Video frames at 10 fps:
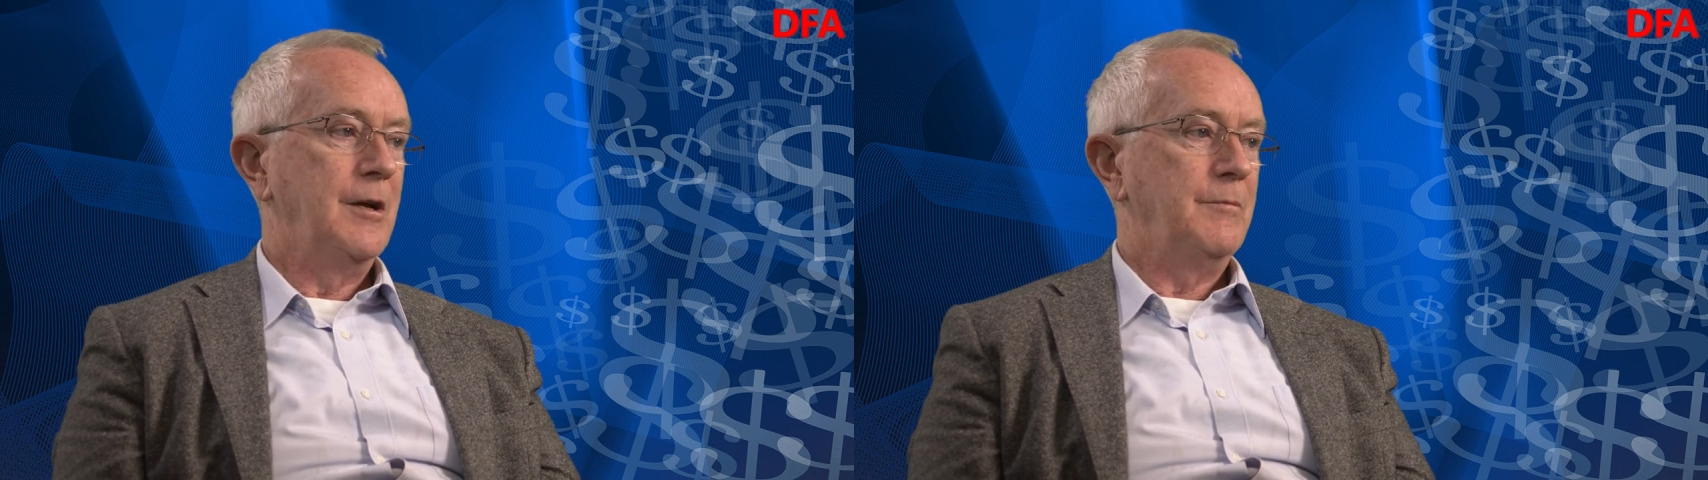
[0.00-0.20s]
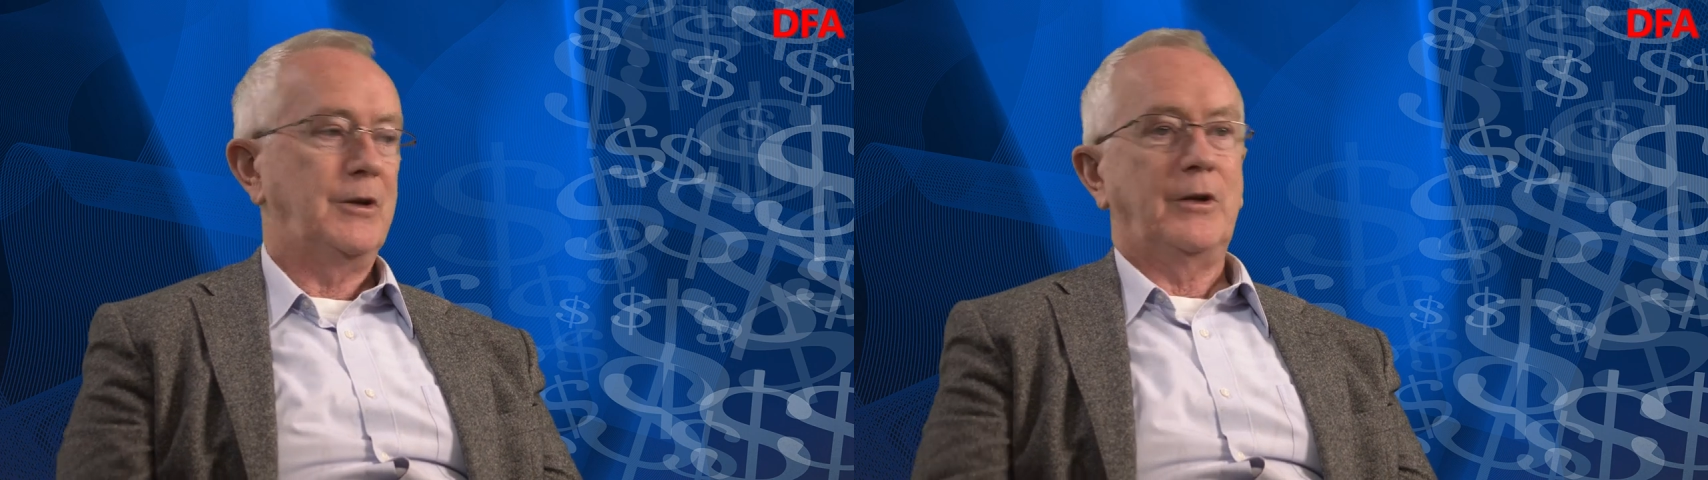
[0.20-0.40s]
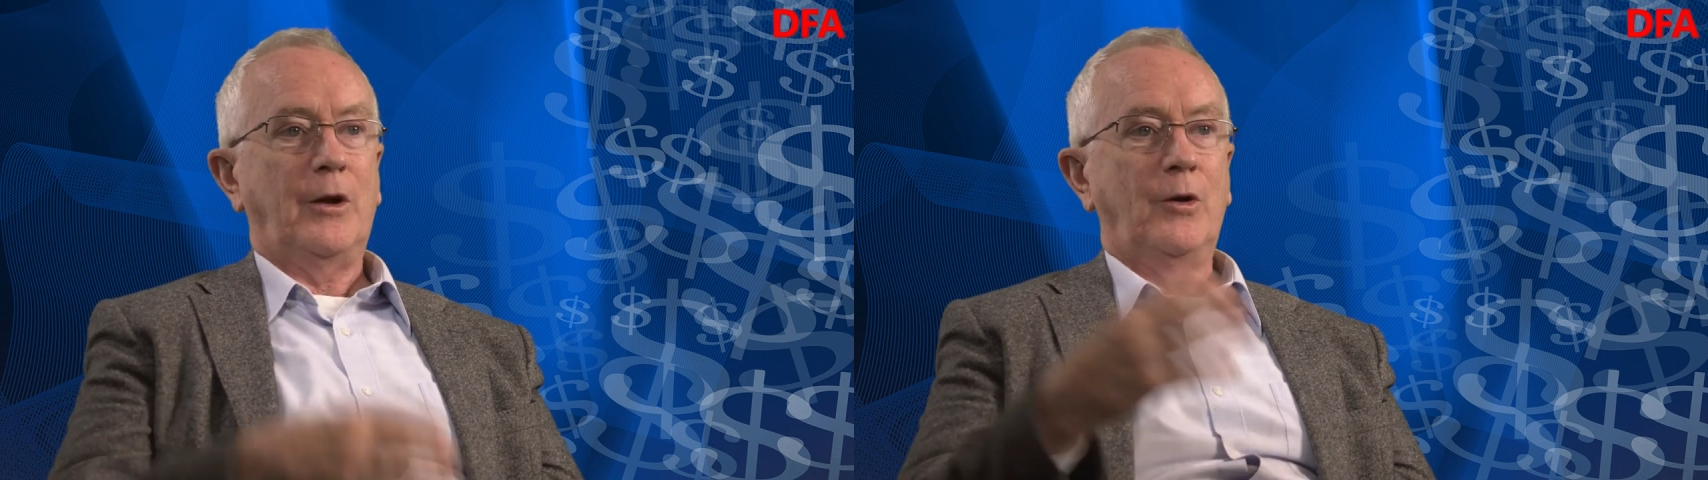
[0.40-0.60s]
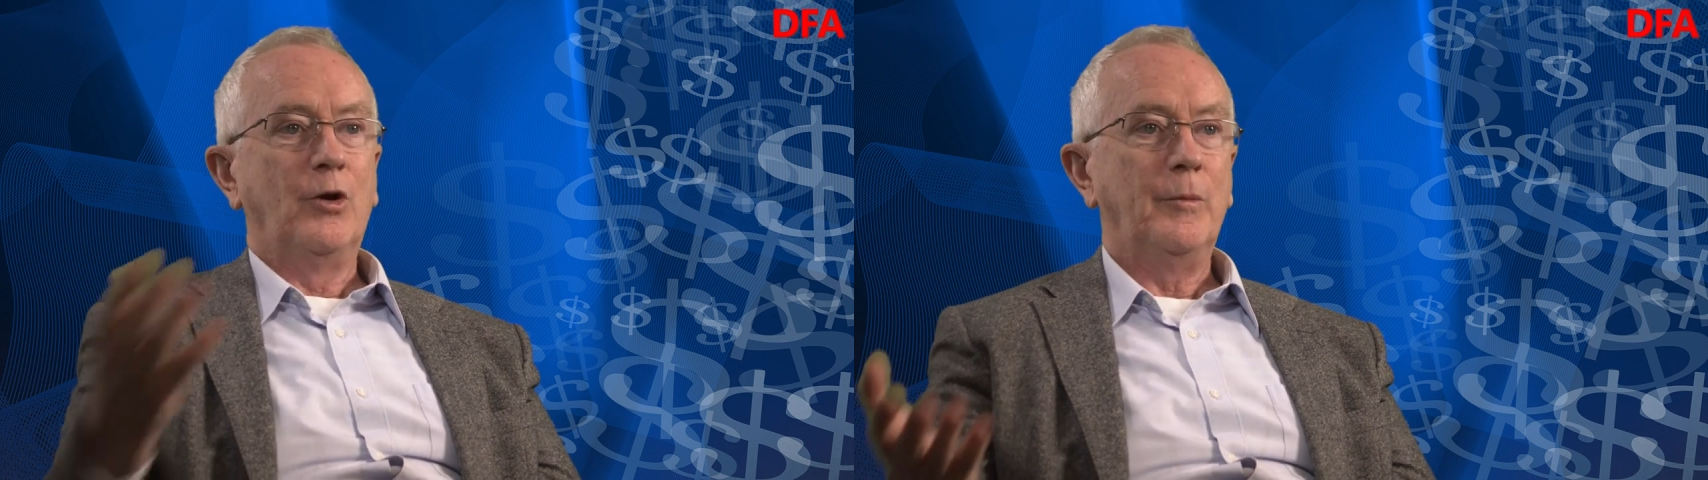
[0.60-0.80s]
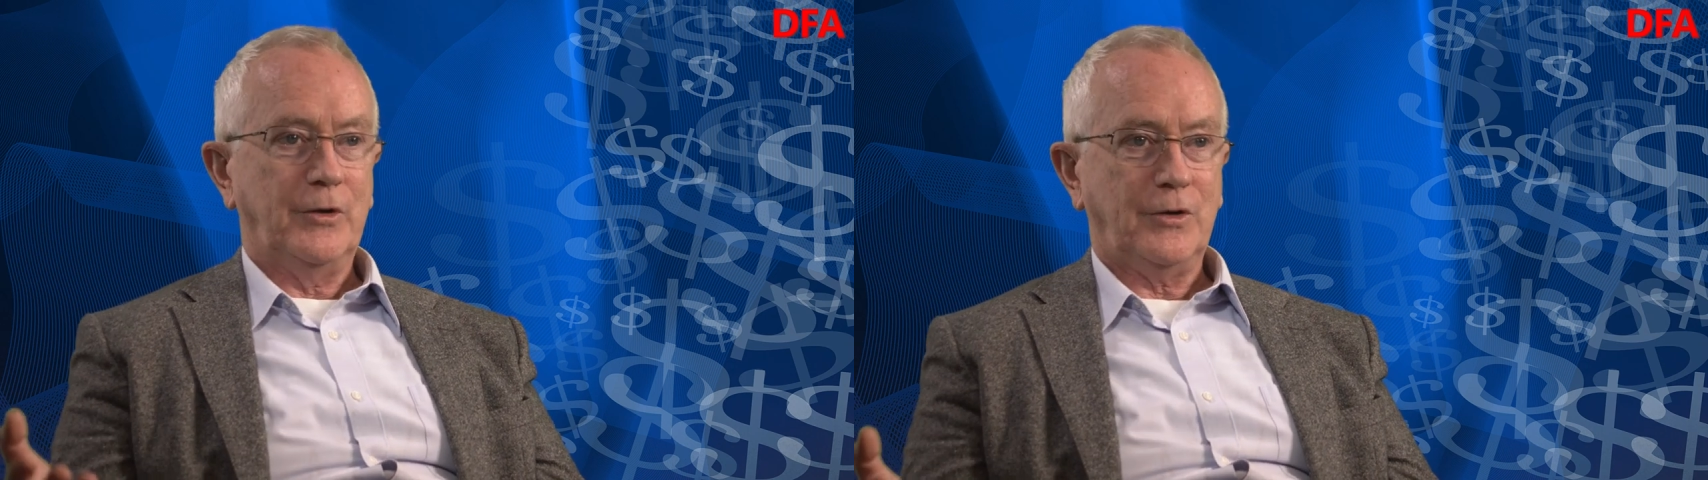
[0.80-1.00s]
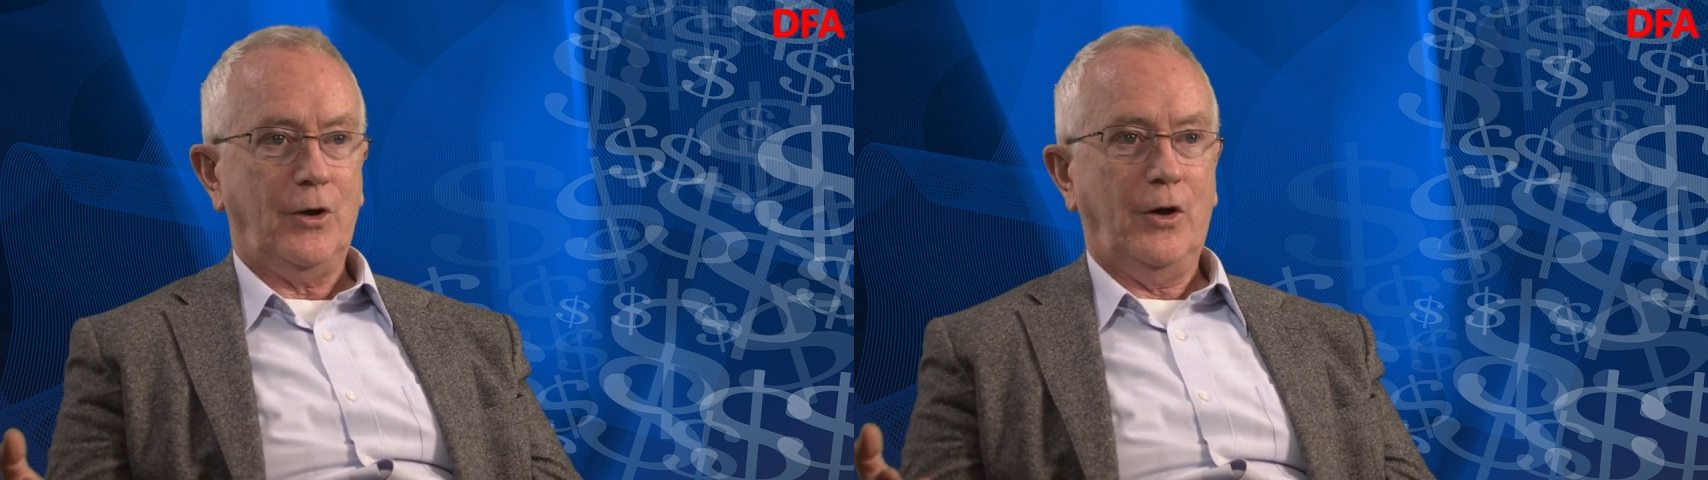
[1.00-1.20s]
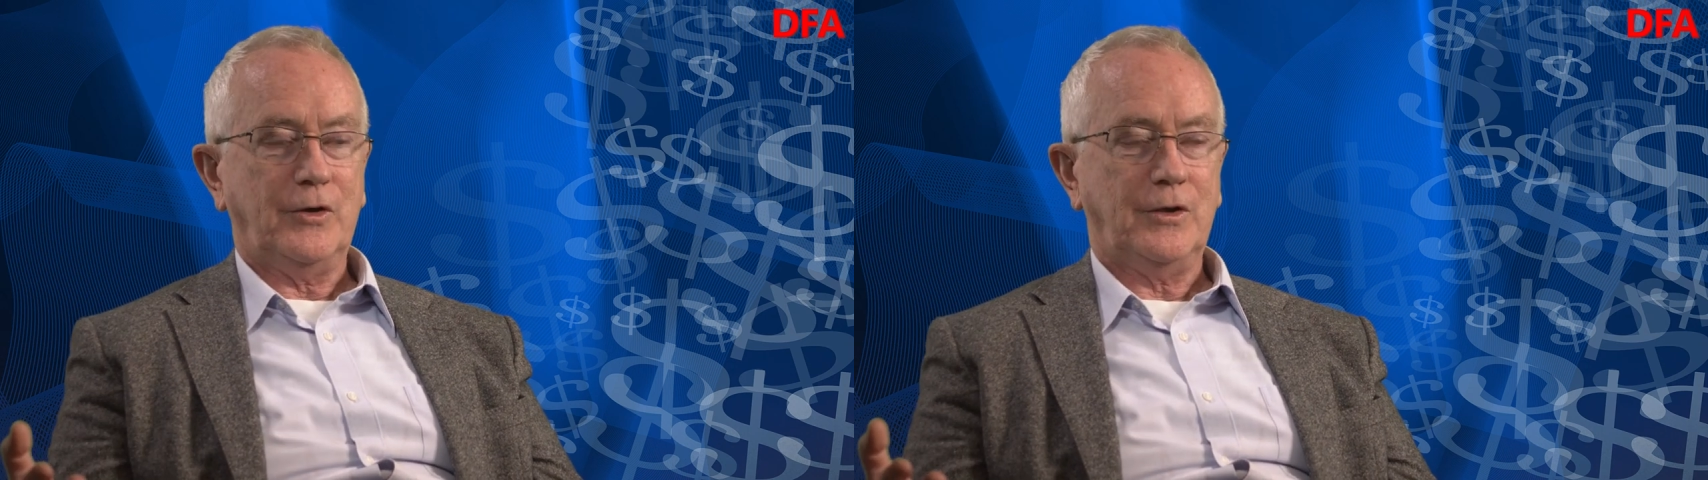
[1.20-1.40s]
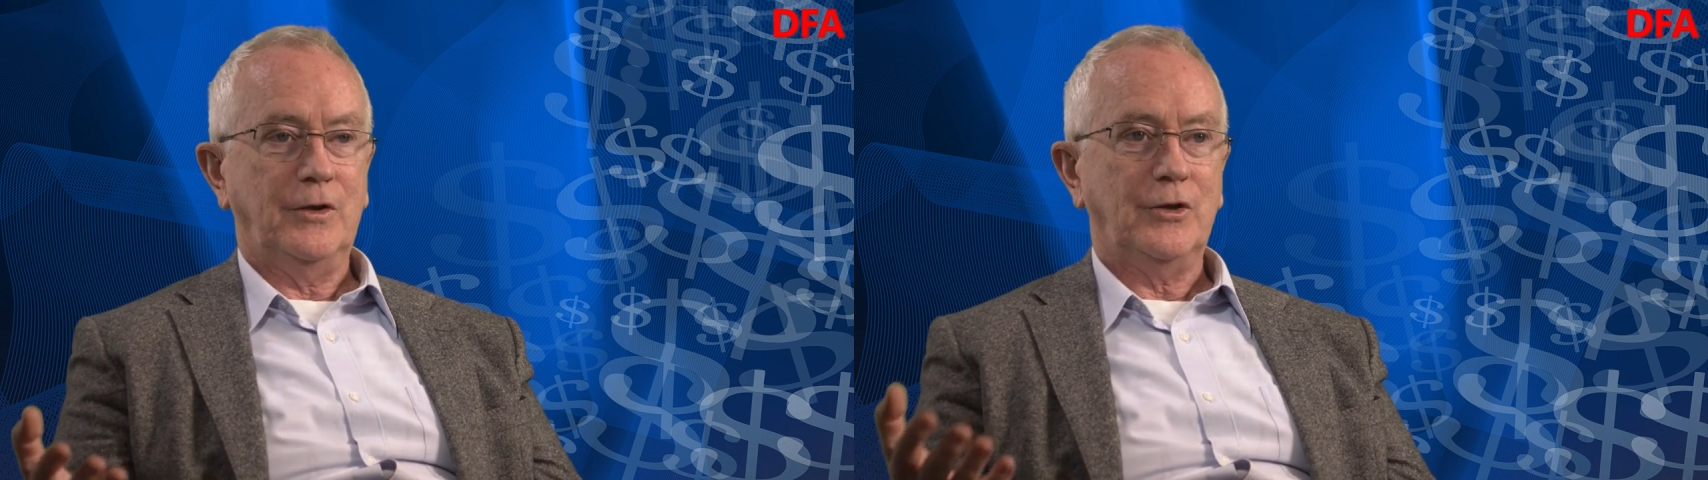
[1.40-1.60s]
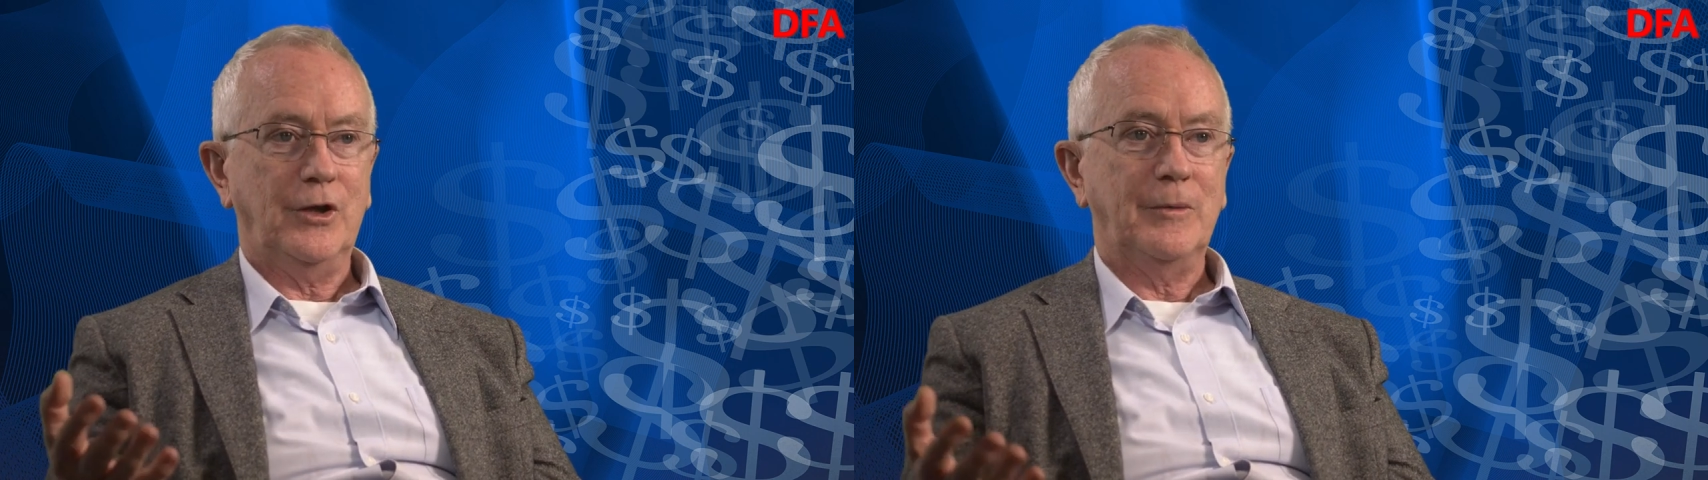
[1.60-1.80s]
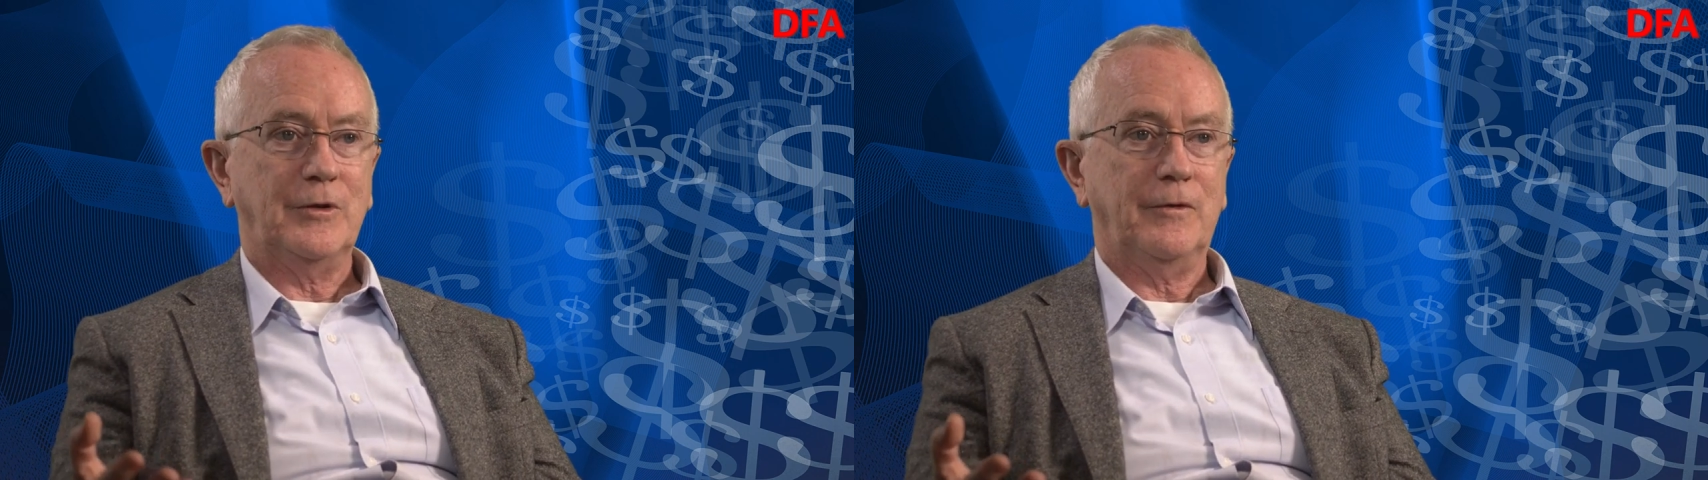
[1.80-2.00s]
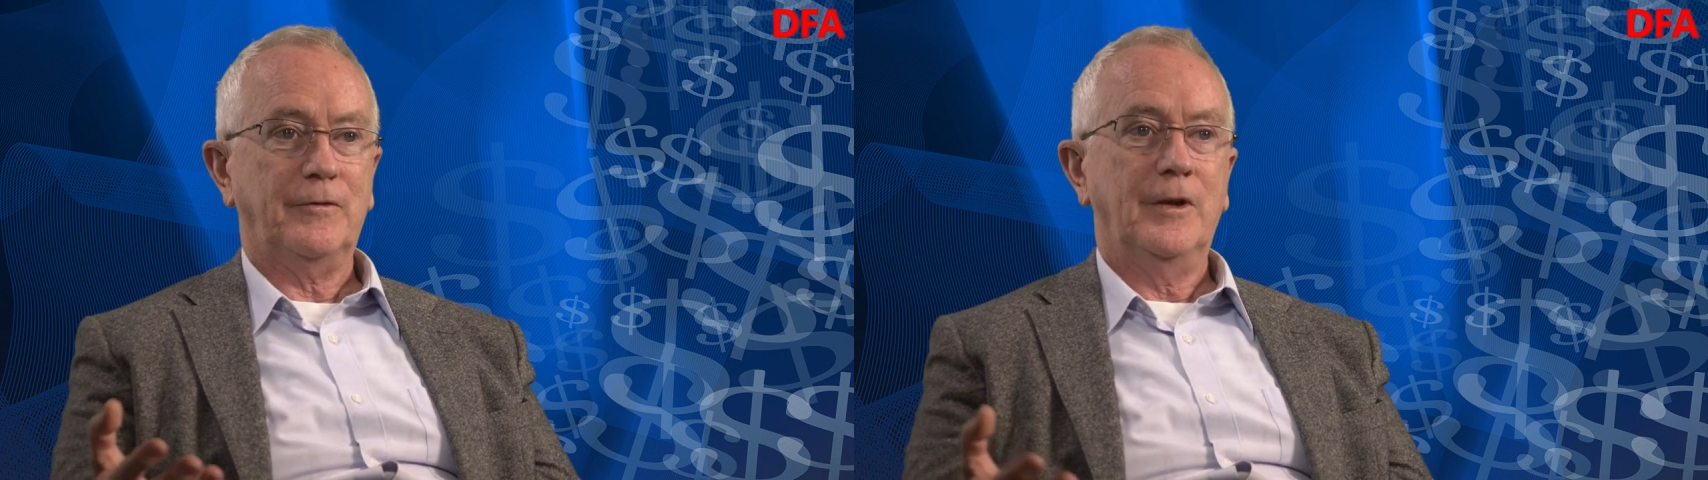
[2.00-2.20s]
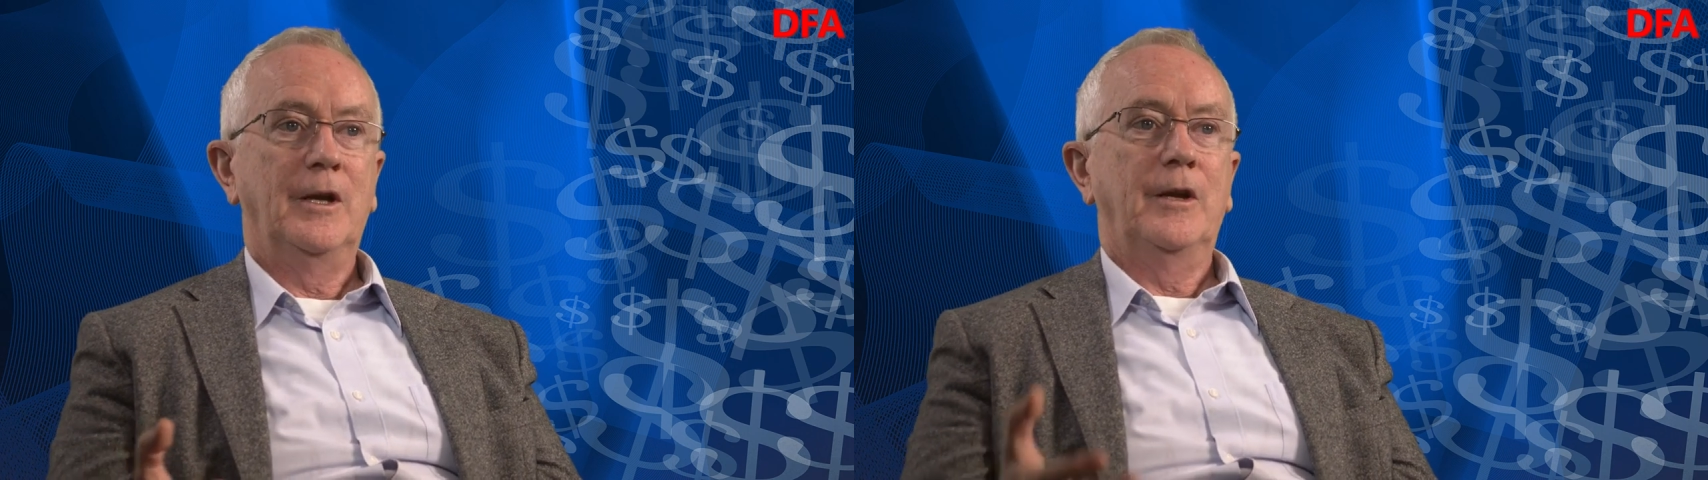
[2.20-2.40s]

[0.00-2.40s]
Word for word: but at an enormous cost in terms of